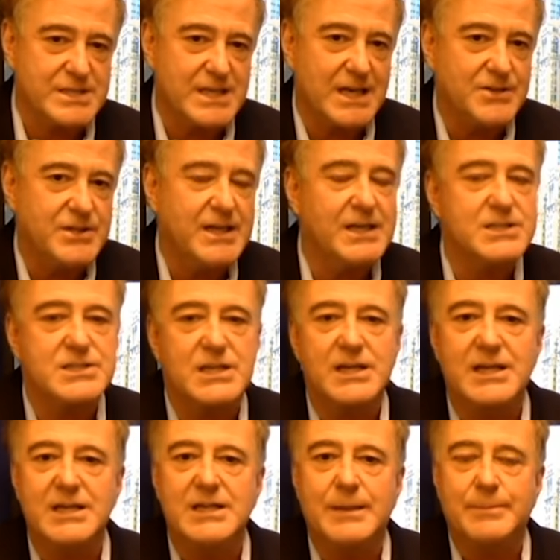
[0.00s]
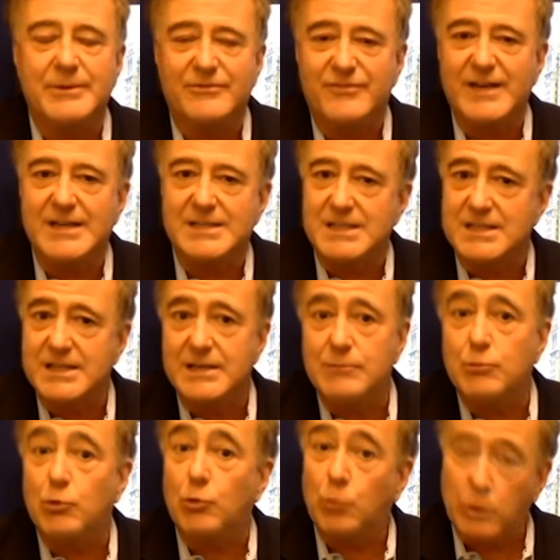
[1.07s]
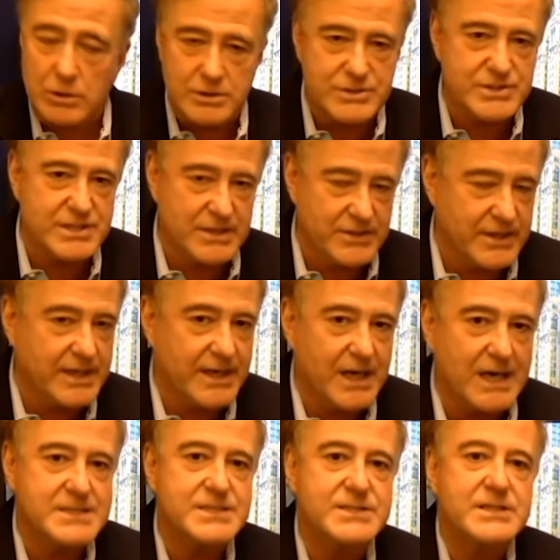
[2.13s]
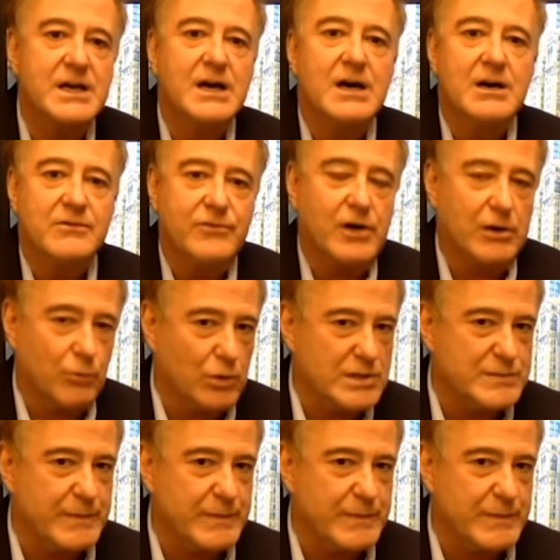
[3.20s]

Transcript: And I think it's going to end up affecting them worse than us, far worse.